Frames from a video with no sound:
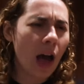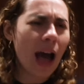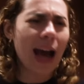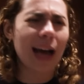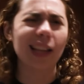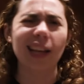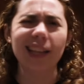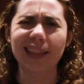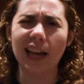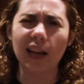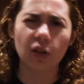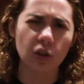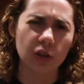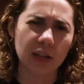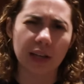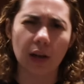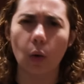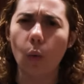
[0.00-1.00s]
I like that it
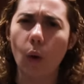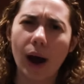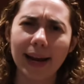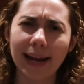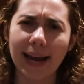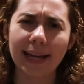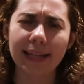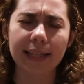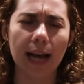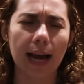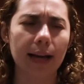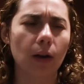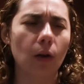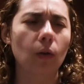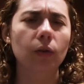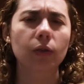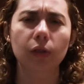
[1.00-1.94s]
looks like a YA title.